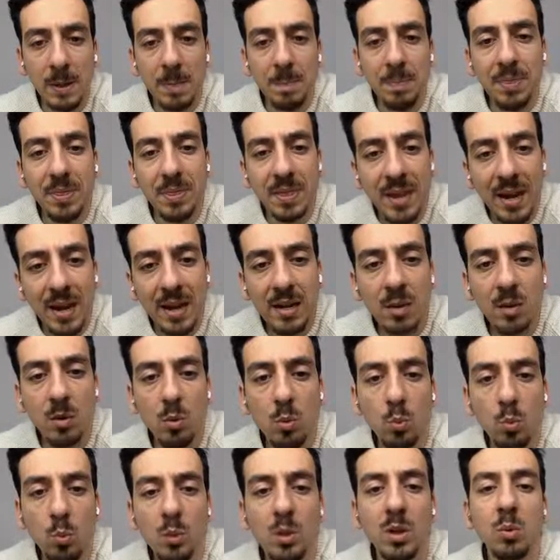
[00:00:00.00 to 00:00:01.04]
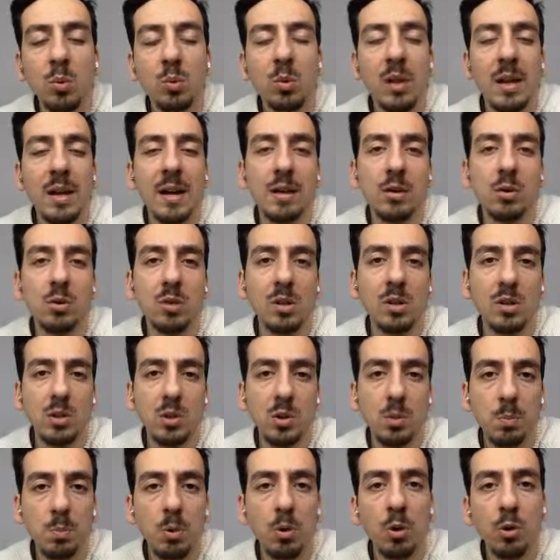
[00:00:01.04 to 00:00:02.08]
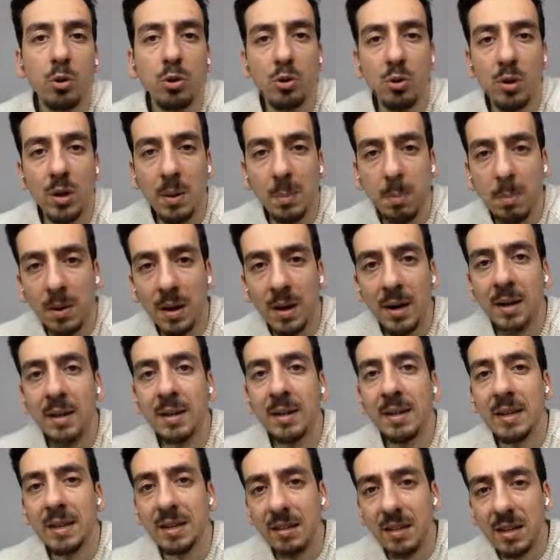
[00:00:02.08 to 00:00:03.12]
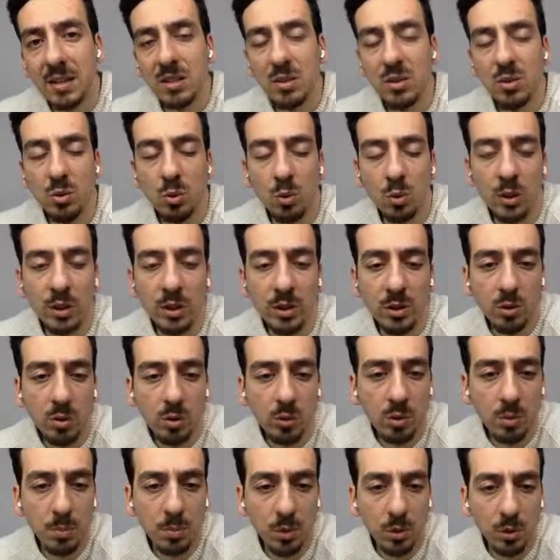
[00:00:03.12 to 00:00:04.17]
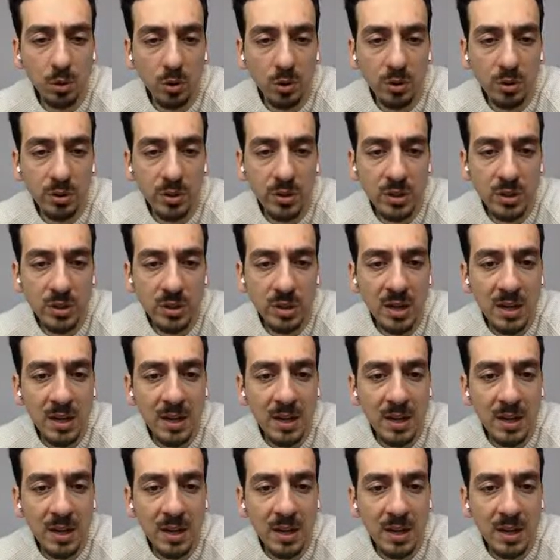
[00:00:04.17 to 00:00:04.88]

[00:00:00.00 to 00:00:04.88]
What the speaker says: then we will actually support you in buying and then storing your cryptocurrencies.